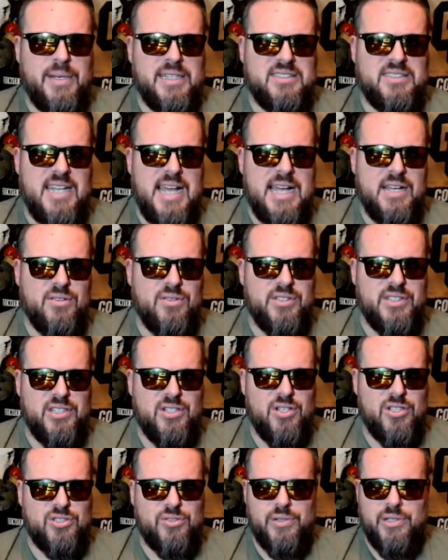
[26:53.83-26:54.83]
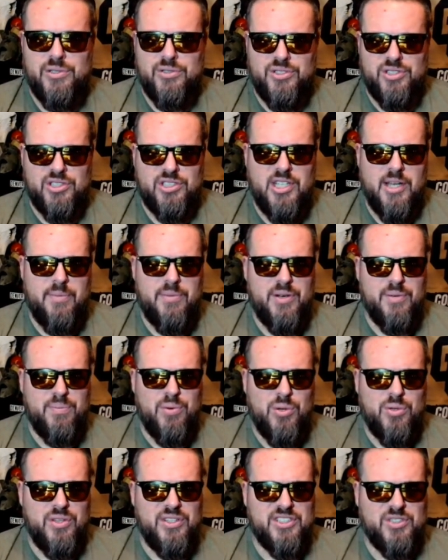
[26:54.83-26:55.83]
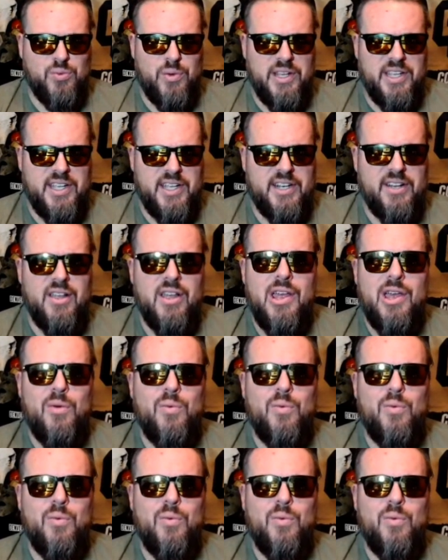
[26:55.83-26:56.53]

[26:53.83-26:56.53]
best tackle in the country who's just coming to Boulder this weekend,